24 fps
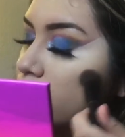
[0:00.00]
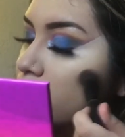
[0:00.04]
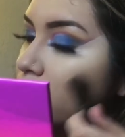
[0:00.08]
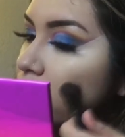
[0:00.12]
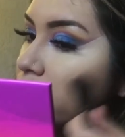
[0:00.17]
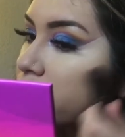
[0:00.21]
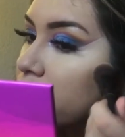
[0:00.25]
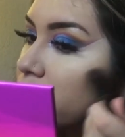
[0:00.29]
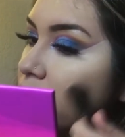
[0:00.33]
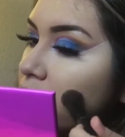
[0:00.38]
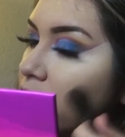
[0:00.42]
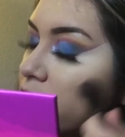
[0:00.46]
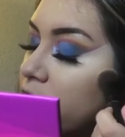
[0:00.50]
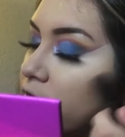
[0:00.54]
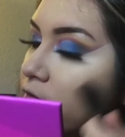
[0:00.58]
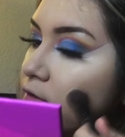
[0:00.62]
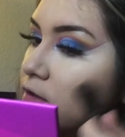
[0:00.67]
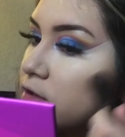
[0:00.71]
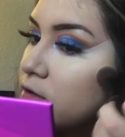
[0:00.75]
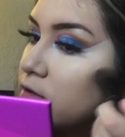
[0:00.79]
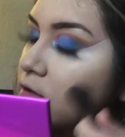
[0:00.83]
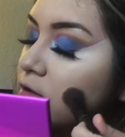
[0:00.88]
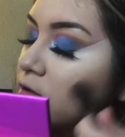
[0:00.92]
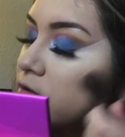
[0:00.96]
I love
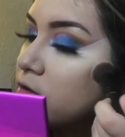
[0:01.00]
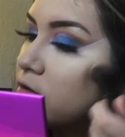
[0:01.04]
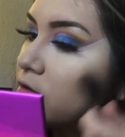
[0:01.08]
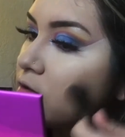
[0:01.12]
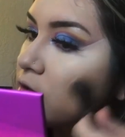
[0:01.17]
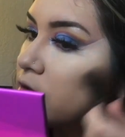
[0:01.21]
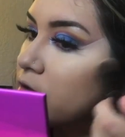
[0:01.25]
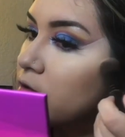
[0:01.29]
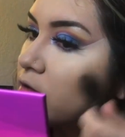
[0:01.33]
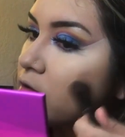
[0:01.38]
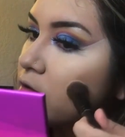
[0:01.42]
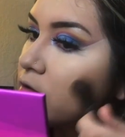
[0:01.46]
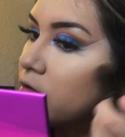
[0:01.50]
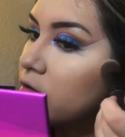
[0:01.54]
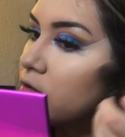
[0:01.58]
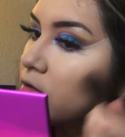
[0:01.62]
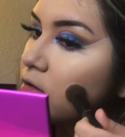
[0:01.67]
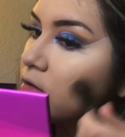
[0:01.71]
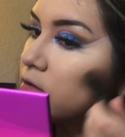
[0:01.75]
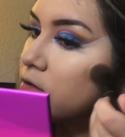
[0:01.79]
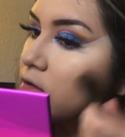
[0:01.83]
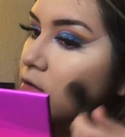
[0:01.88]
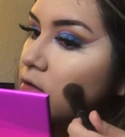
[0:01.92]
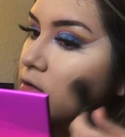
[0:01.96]
this concealer.
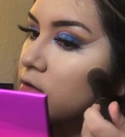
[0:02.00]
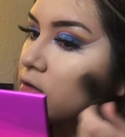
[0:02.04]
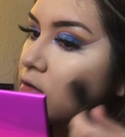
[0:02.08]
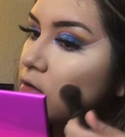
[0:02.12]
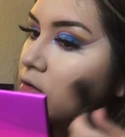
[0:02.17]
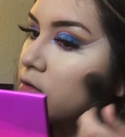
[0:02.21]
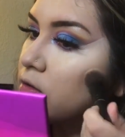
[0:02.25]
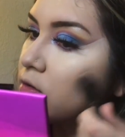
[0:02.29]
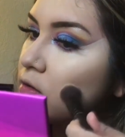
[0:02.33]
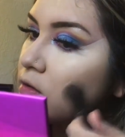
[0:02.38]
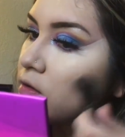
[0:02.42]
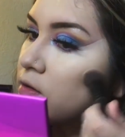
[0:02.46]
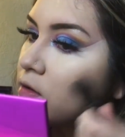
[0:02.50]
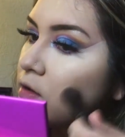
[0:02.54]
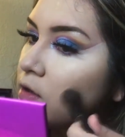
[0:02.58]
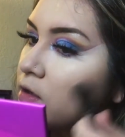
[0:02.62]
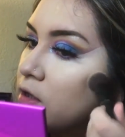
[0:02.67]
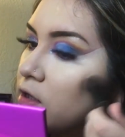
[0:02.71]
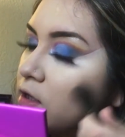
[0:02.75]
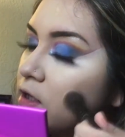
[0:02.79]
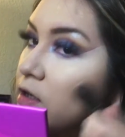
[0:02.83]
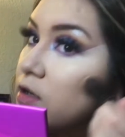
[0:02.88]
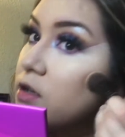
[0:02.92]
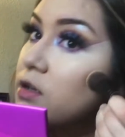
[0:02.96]

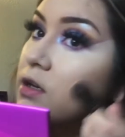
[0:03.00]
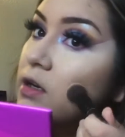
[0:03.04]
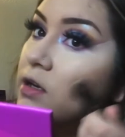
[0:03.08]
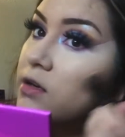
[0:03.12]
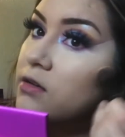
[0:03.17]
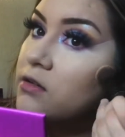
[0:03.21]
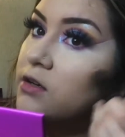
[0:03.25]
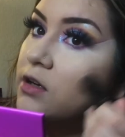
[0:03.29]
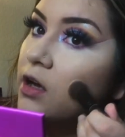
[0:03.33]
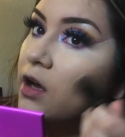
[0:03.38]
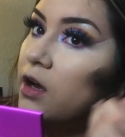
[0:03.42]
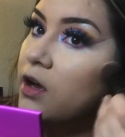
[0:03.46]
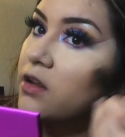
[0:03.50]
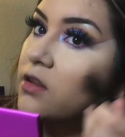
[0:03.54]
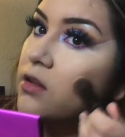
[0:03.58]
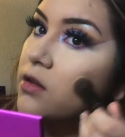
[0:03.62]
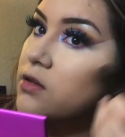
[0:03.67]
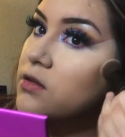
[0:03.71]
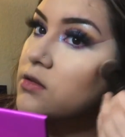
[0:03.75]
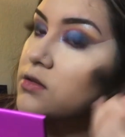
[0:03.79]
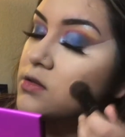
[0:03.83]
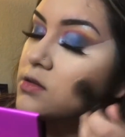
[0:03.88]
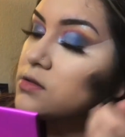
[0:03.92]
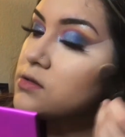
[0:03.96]
Canary
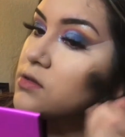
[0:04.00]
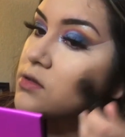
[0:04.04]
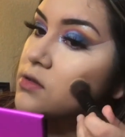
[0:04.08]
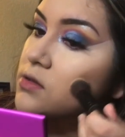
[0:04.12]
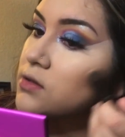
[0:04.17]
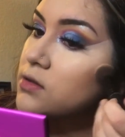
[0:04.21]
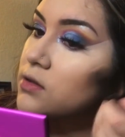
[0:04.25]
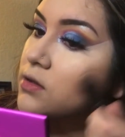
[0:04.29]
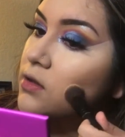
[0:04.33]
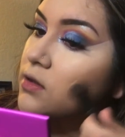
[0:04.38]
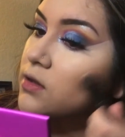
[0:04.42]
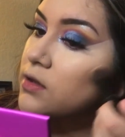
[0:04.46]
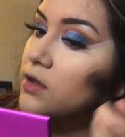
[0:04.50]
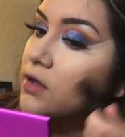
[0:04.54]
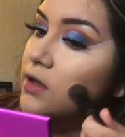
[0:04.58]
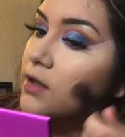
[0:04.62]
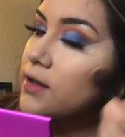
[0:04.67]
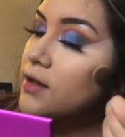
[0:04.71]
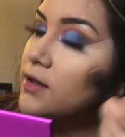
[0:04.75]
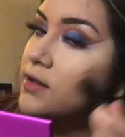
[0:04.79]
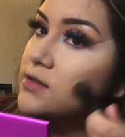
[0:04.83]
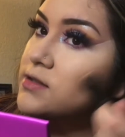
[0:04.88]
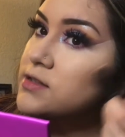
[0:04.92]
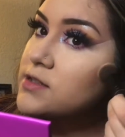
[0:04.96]
Islands,
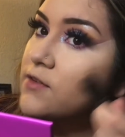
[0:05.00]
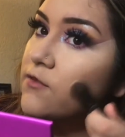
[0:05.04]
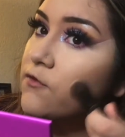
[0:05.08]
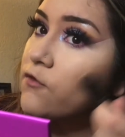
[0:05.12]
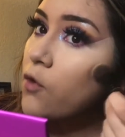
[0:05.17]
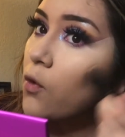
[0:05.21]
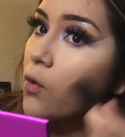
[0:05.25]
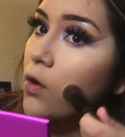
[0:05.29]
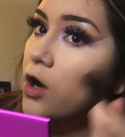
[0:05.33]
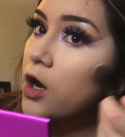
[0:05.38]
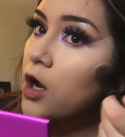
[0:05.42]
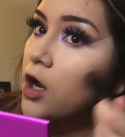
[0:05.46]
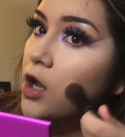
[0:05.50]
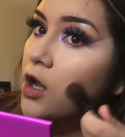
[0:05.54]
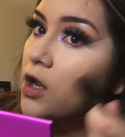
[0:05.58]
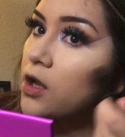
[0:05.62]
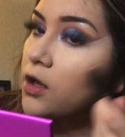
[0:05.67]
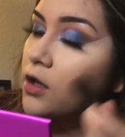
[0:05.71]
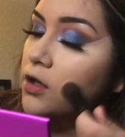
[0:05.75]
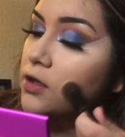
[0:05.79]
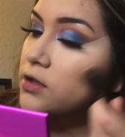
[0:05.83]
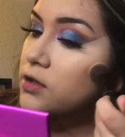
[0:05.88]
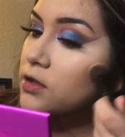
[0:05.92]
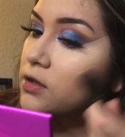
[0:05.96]
Sephora.
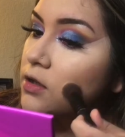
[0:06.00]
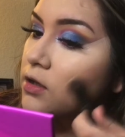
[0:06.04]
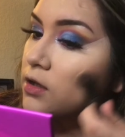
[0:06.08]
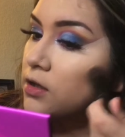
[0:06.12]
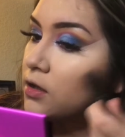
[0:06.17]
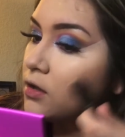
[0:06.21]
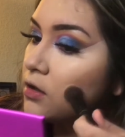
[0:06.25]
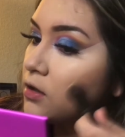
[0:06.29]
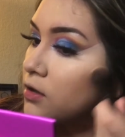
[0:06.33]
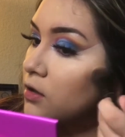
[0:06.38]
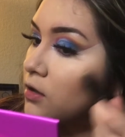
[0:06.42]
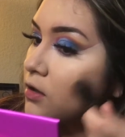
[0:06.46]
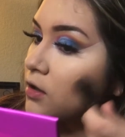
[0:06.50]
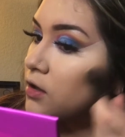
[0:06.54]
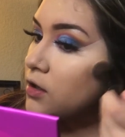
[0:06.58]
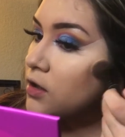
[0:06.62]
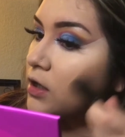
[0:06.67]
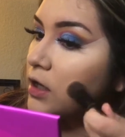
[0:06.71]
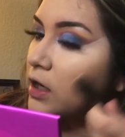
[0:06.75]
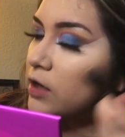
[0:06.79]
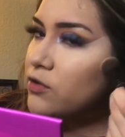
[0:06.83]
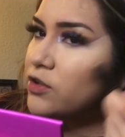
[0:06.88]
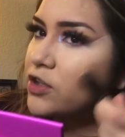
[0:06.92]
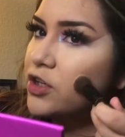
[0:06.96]
I
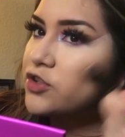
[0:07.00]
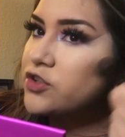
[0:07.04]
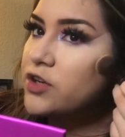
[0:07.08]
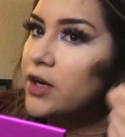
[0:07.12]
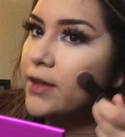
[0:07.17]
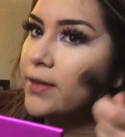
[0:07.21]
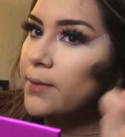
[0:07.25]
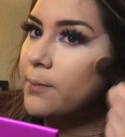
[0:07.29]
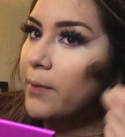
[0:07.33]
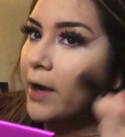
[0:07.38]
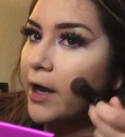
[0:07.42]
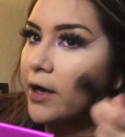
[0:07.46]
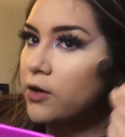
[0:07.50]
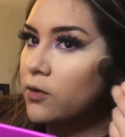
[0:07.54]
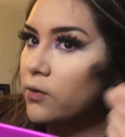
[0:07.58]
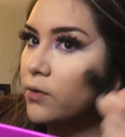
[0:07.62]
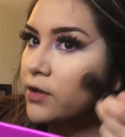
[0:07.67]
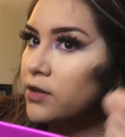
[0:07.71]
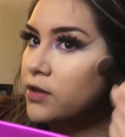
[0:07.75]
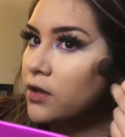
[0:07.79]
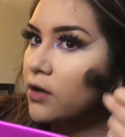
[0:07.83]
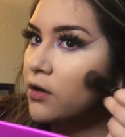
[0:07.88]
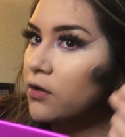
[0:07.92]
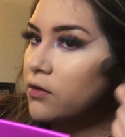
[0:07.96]
want to try the MAC one
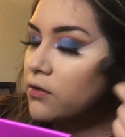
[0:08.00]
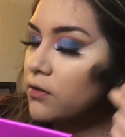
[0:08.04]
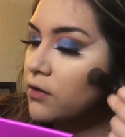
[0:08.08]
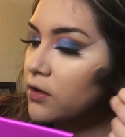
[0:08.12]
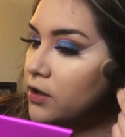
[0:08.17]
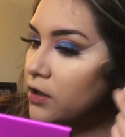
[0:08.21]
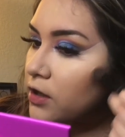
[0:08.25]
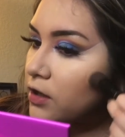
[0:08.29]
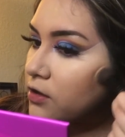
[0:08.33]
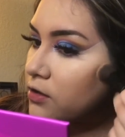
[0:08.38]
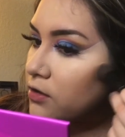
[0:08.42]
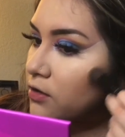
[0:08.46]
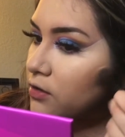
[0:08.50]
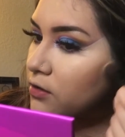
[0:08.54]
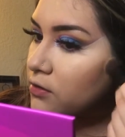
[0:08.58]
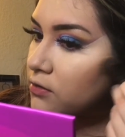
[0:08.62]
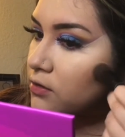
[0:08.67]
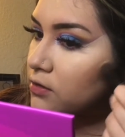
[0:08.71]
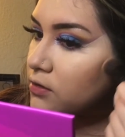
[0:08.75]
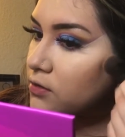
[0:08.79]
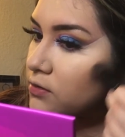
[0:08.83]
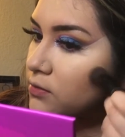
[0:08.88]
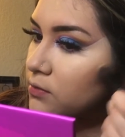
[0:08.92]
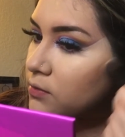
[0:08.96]
though. A lot
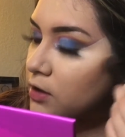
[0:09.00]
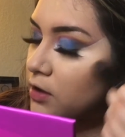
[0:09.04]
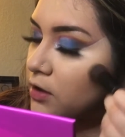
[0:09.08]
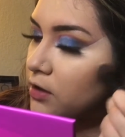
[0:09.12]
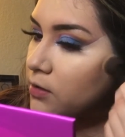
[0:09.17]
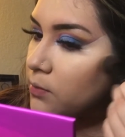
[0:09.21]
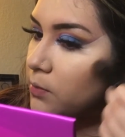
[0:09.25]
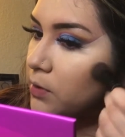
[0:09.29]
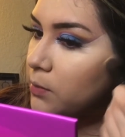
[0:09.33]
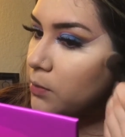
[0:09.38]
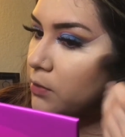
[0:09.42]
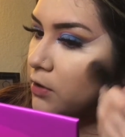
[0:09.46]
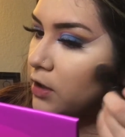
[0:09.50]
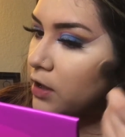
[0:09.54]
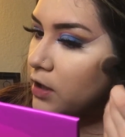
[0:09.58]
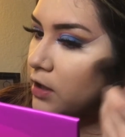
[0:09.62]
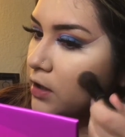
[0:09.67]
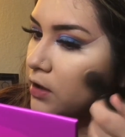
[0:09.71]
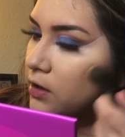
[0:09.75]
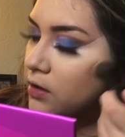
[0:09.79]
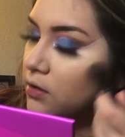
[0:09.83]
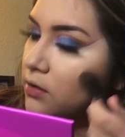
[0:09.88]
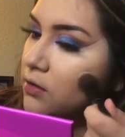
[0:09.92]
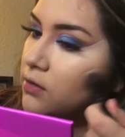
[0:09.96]
of people like it.
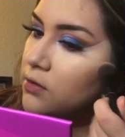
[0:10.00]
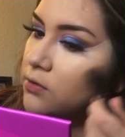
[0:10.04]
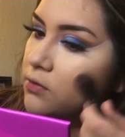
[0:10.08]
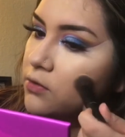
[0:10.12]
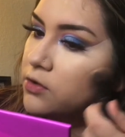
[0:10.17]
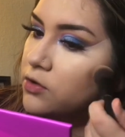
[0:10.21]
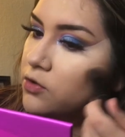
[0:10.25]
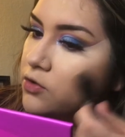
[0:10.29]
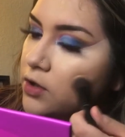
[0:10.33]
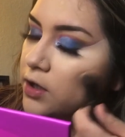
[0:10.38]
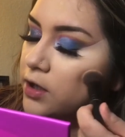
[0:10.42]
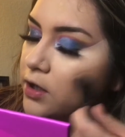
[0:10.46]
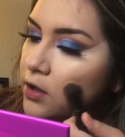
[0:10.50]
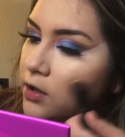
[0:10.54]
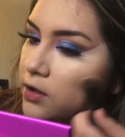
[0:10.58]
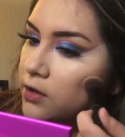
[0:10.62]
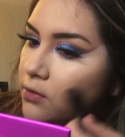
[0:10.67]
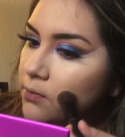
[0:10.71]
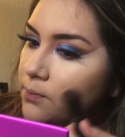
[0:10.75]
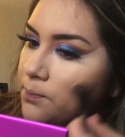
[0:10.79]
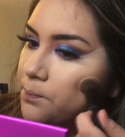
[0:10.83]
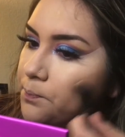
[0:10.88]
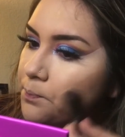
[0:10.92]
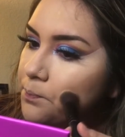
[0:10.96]
I want to try it out.
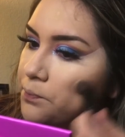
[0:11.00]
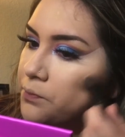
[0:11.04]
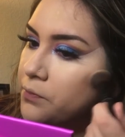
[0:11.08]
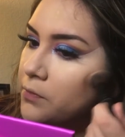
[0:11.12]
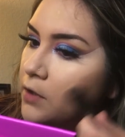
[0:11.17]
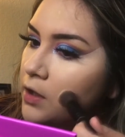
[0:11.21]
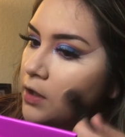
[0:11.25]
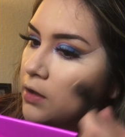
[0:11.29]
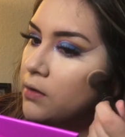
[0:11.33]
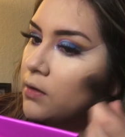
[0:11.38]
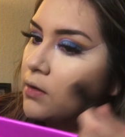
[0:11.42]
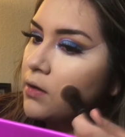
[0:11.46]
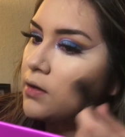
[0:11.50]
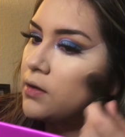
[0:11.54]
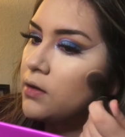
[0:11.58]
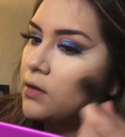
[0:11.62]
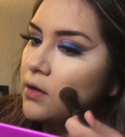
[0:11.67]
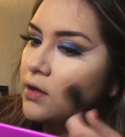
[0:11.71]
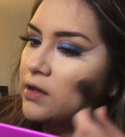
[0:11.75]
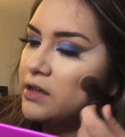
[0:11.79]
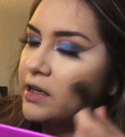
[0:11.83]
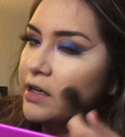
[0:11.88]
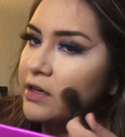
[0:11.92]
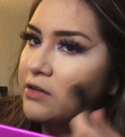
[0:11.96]

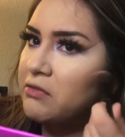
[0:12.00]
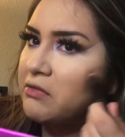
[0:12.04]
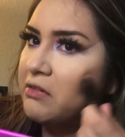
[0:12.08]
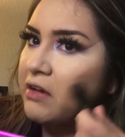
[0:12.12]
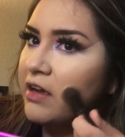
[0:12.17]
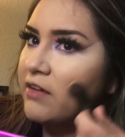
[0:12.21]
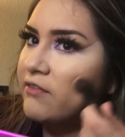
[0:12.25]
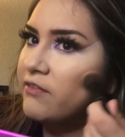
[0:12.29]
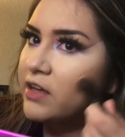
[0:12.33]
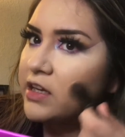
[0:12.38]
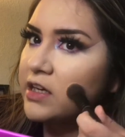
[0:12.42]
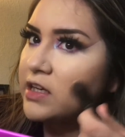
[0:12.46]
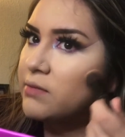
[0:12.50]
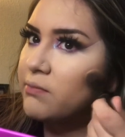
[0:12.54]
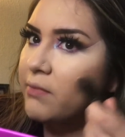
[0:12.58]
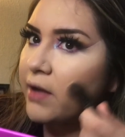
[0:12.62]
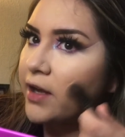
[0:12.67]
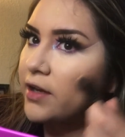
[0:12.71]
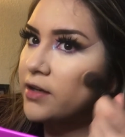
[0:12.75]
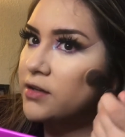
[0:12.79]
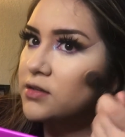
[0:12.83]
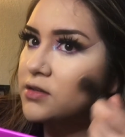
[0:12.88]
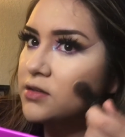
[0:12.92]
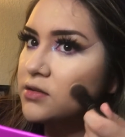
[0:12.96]
I don't have any
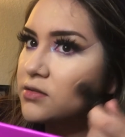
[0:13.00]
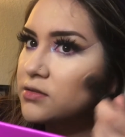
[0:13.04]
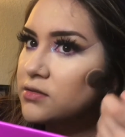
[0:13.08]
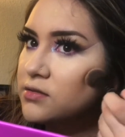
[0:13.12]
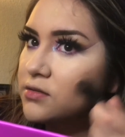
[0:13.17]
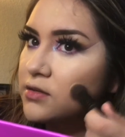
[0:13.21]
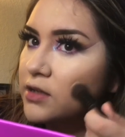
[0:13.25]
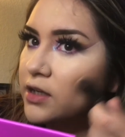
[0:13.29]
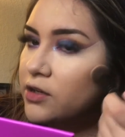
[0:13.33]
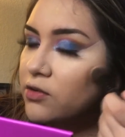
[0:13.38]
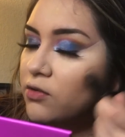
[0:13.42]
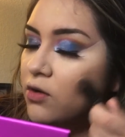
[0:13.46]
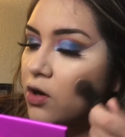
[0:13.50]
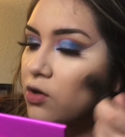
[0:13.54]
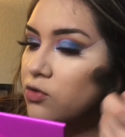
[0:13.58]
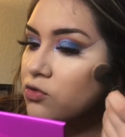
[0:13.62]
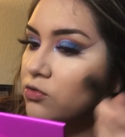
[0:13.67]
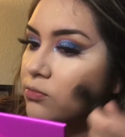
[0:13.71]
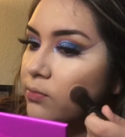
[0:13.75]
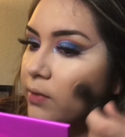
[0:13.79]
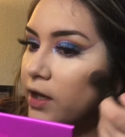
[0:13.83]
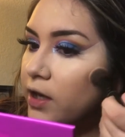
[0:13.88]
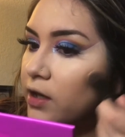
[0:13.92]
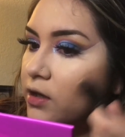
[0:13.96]
MAC. I don't own
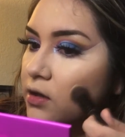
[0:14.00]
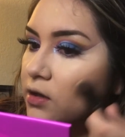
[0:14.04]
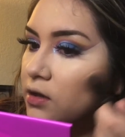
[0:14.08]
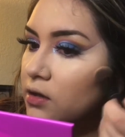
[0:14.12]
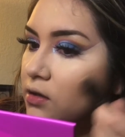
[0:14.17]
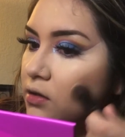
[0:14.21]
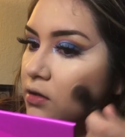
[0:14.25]
MAC.